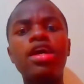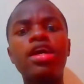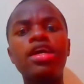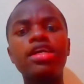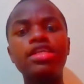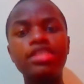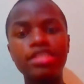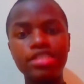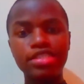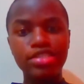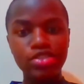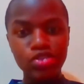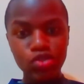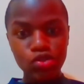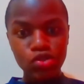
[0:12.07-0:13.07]
His
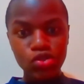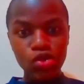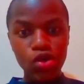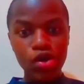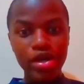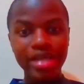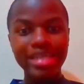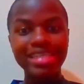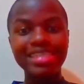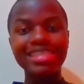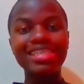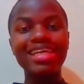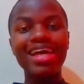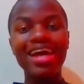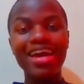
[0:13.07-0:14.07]
new song is
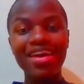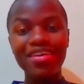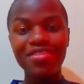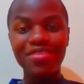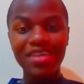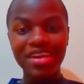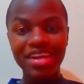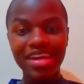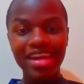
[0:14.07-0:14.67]
Heaven